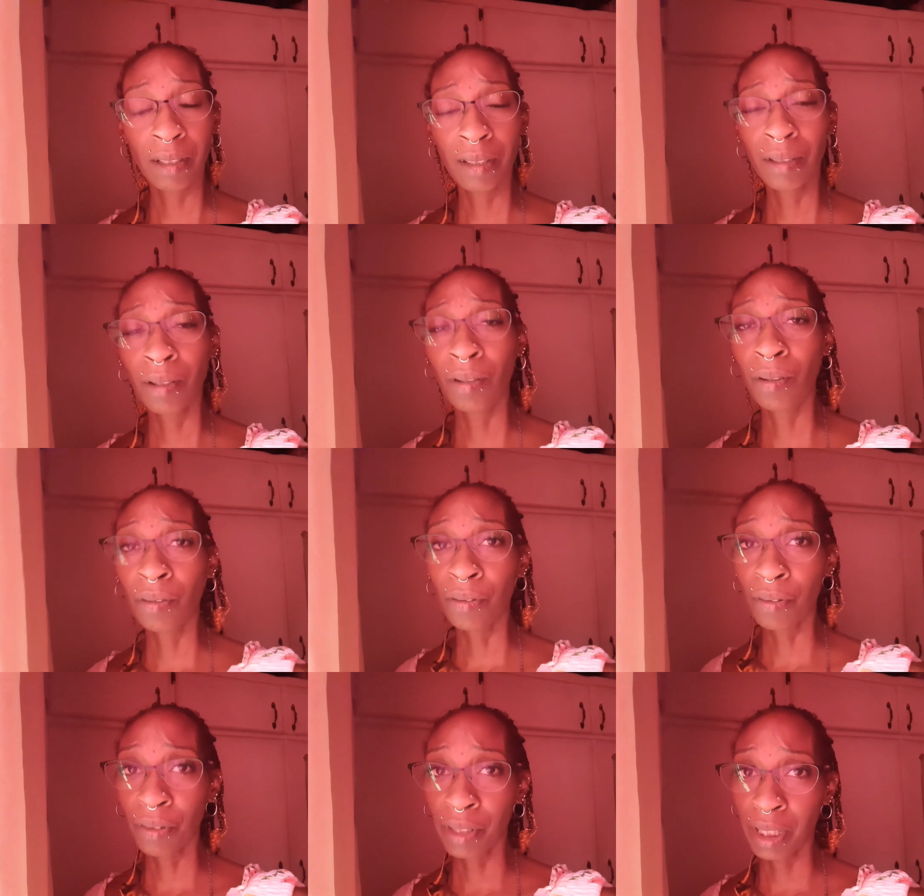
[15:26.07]
I'm
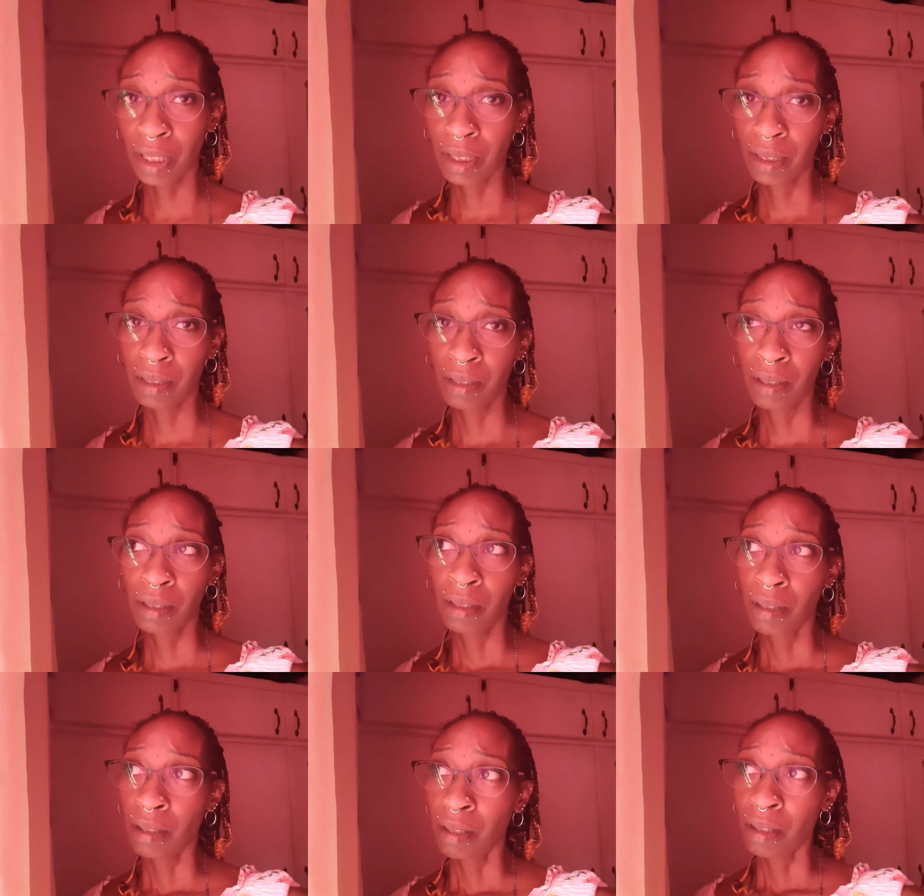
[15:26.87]
hungry.
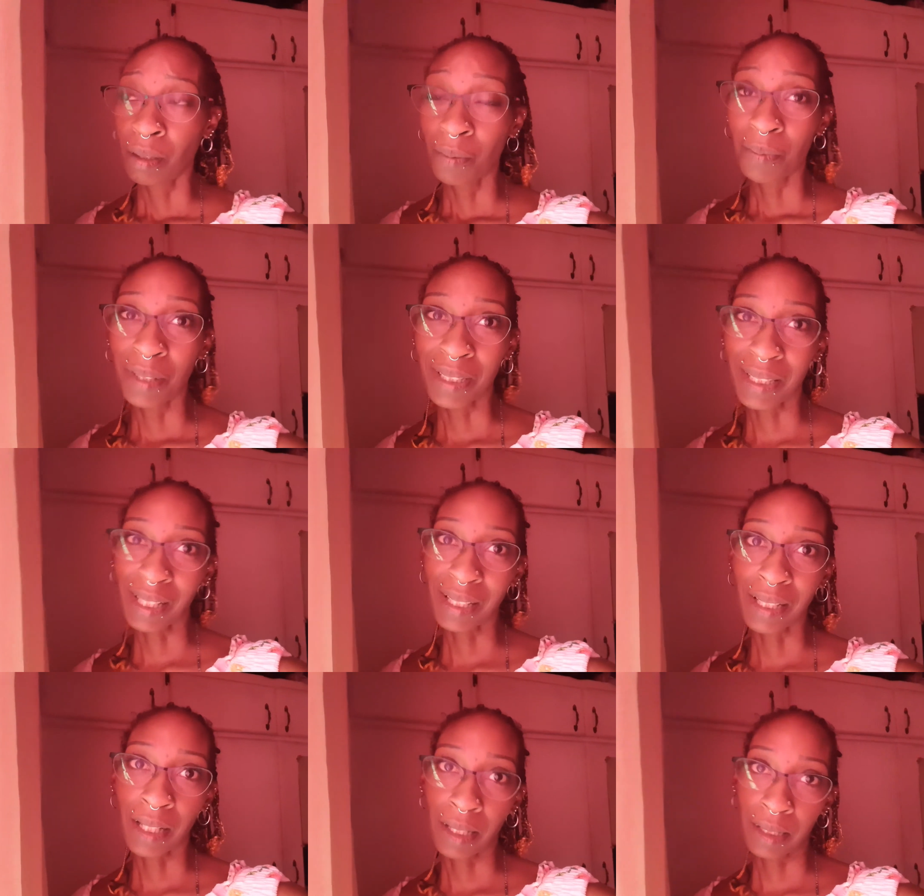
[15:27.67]
What
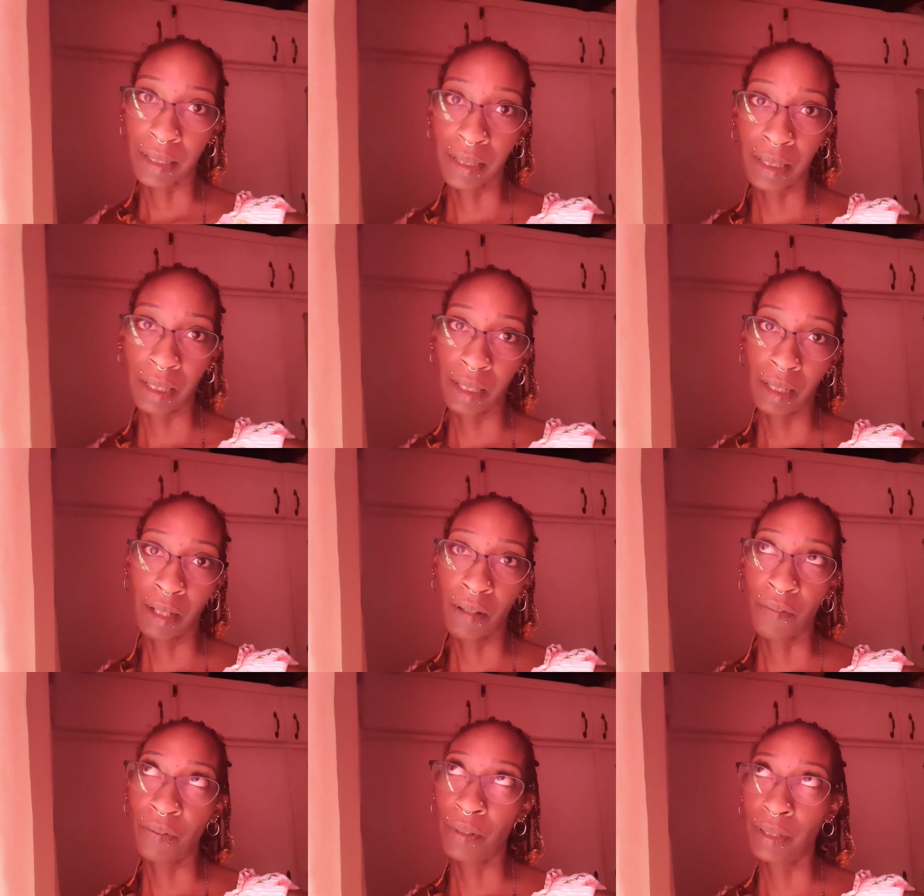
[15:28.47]
a last day
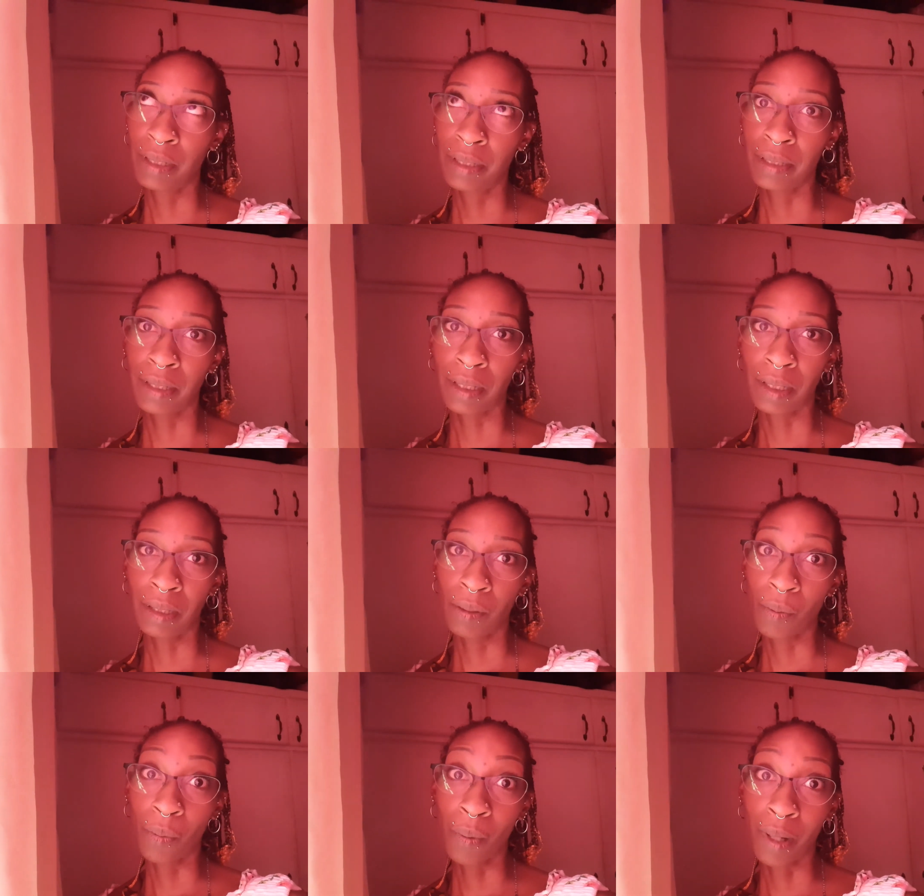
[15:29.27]
of holiday.
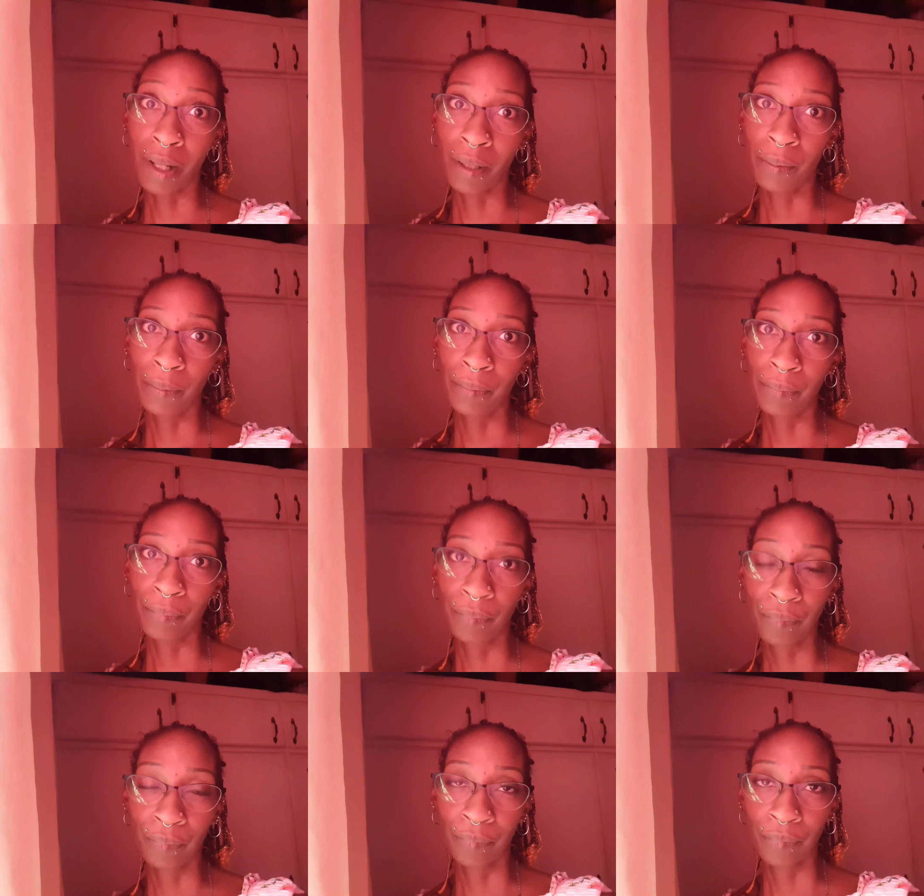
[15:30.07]
Wow.
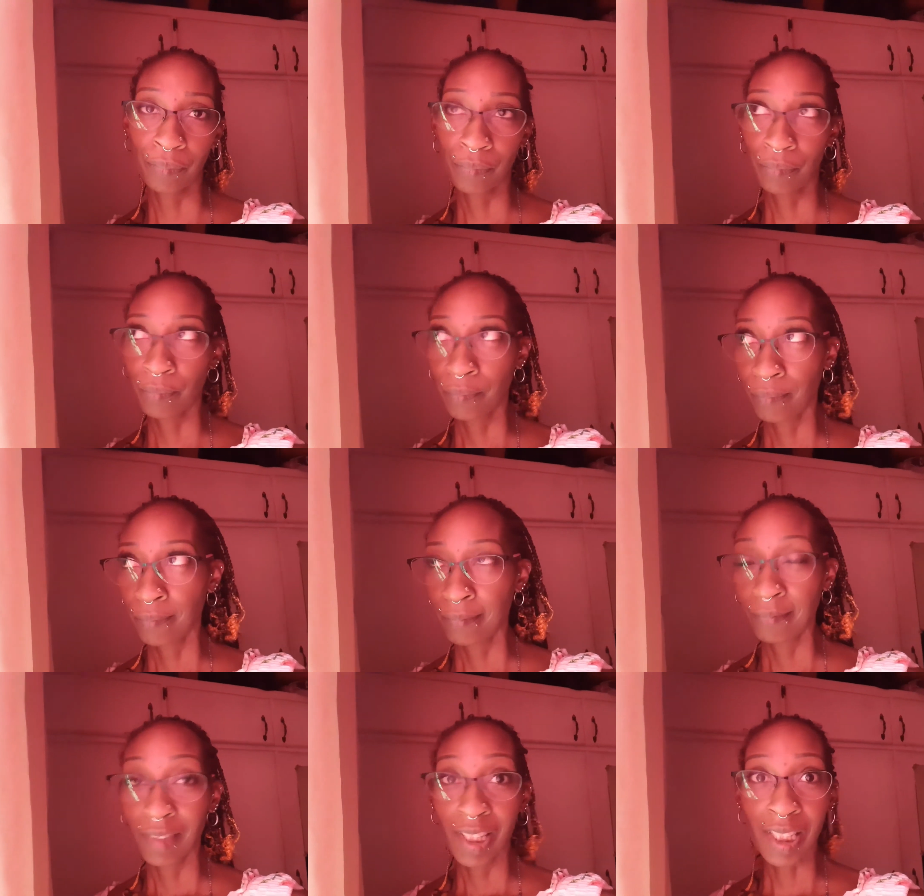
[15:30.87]

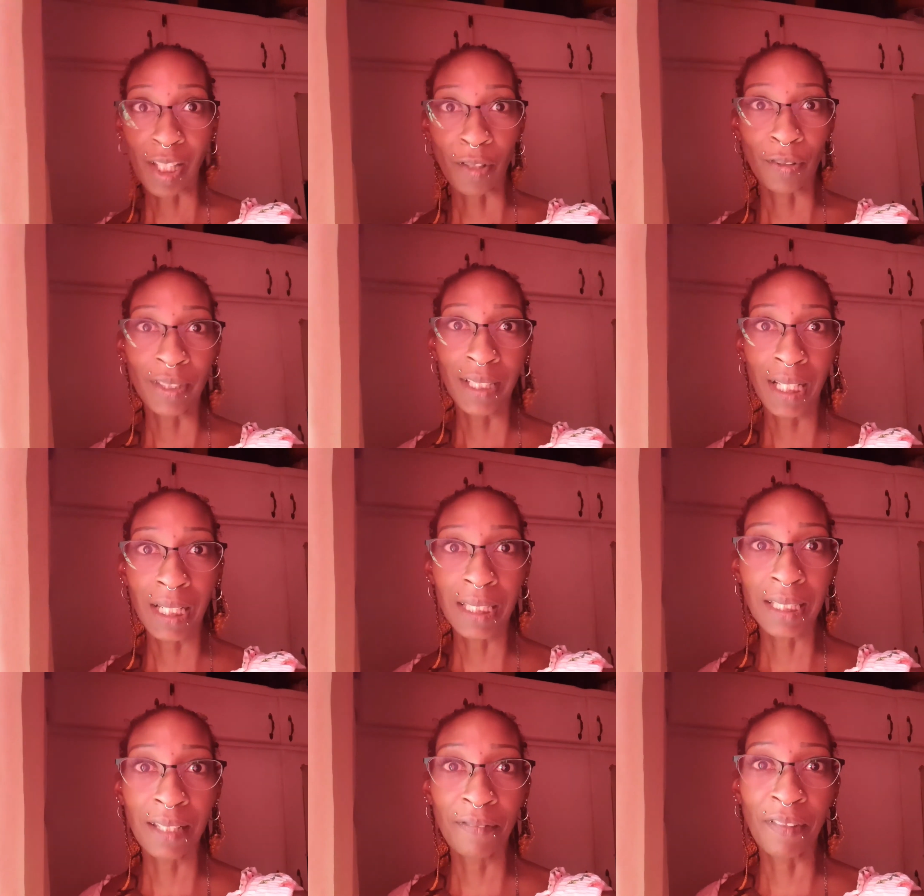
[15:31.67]
It's a good thing
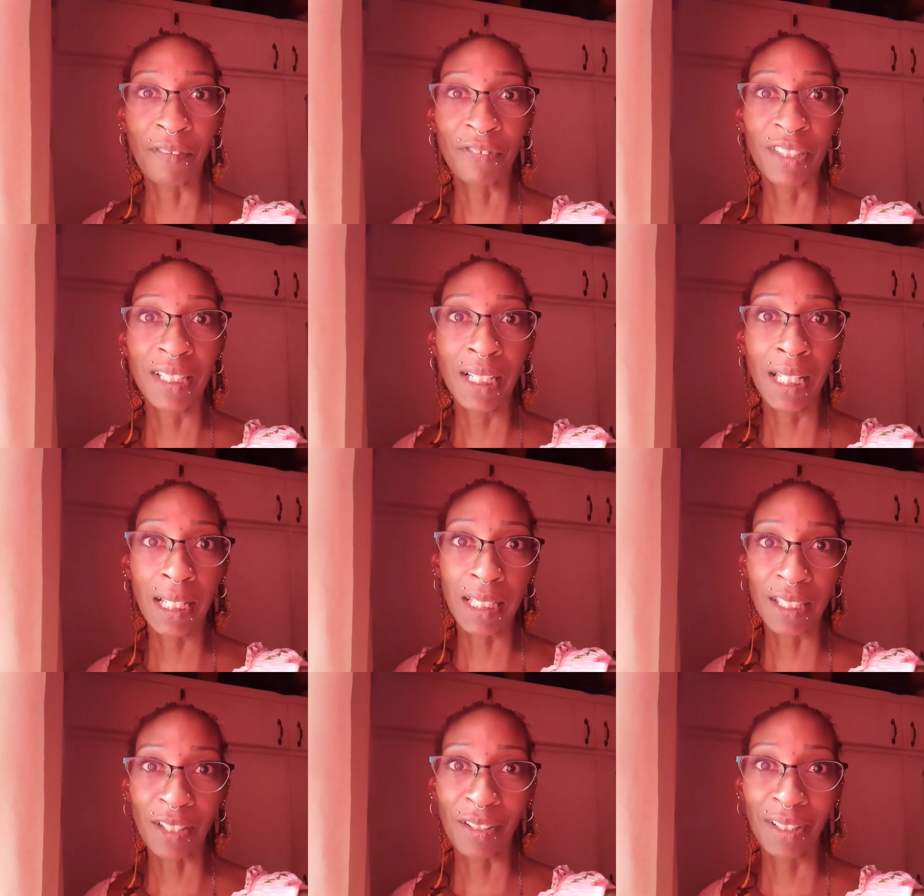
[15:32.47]
I sleep every day
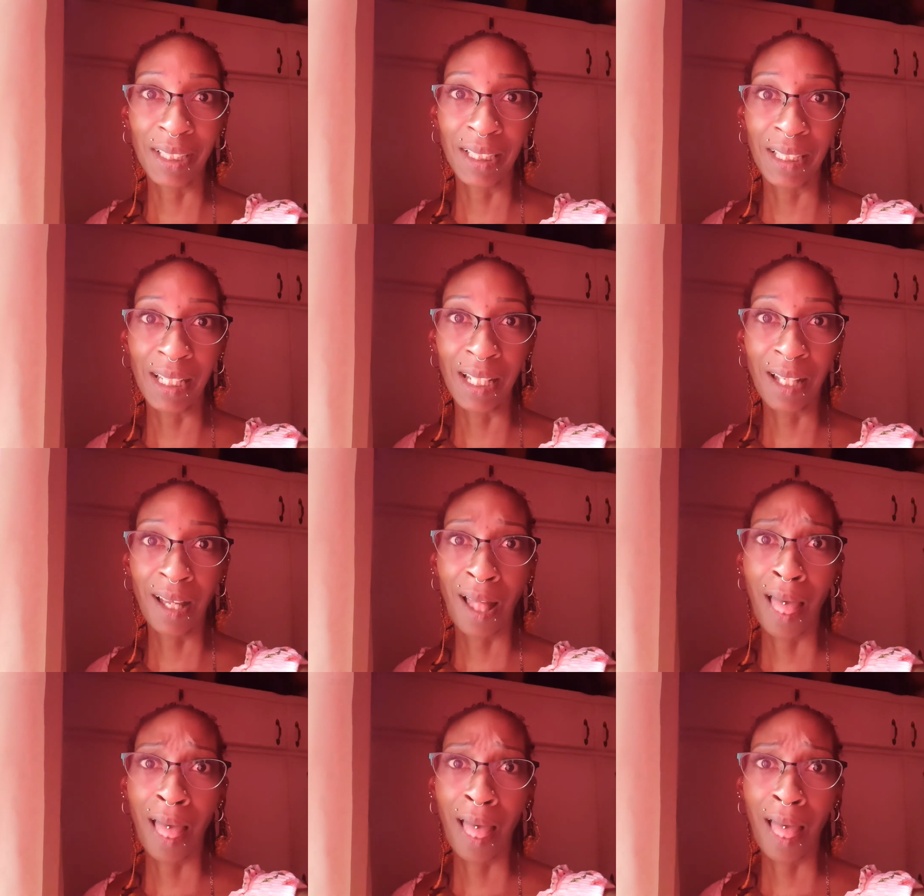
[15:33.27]
like it's a holiday.